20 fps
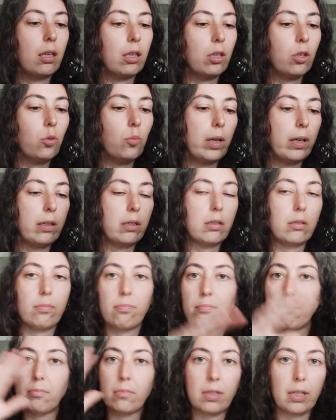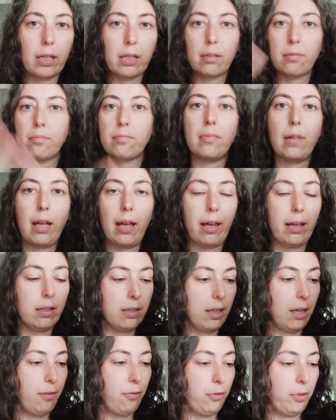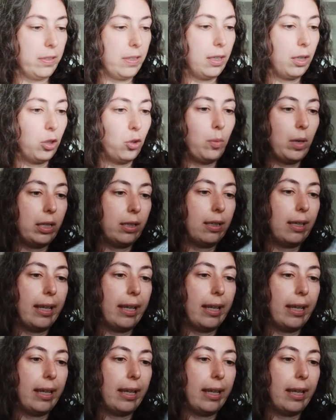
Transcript: you might like add everything you might